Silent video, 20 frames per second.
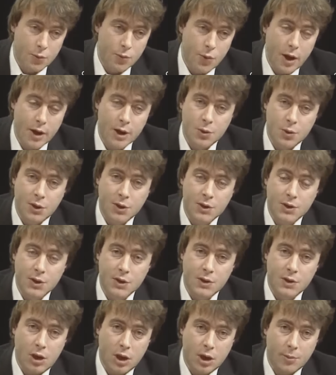The right to
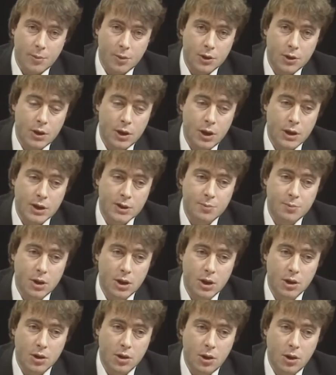exist argument has
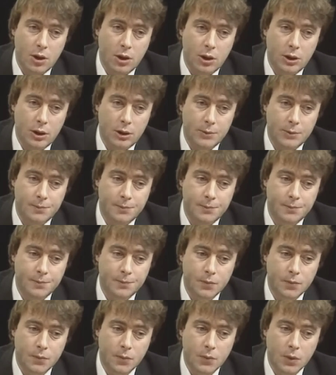been um,
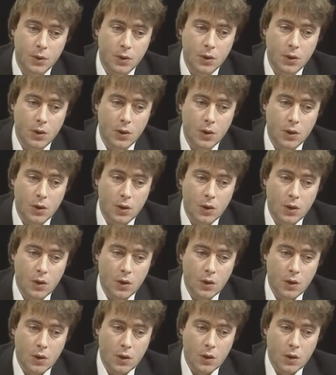
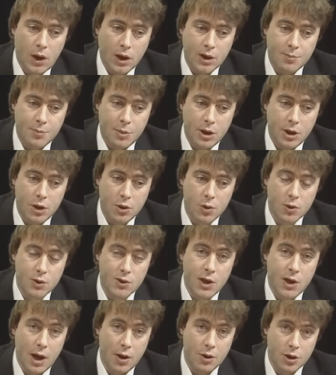has been
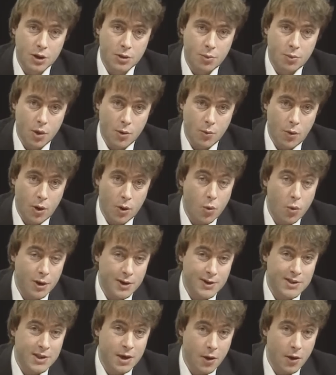used now to the point where
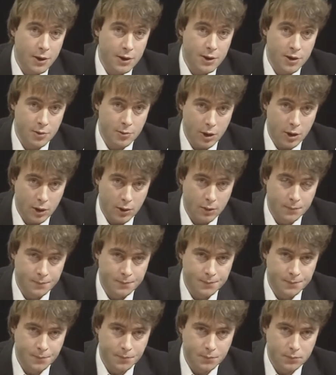what it's going to mean
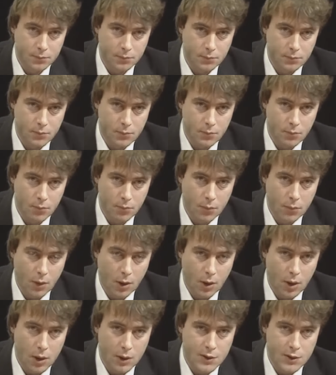
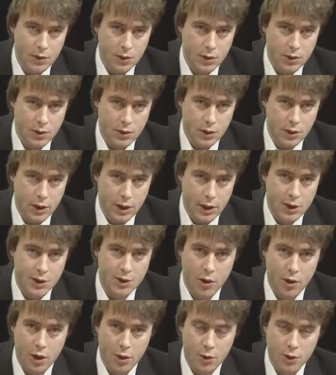is that the
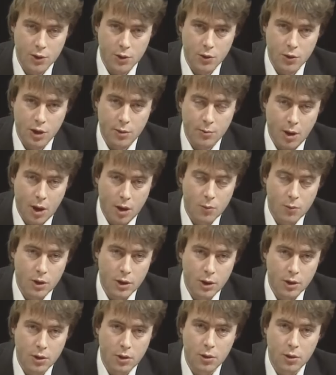Israel you're talking about will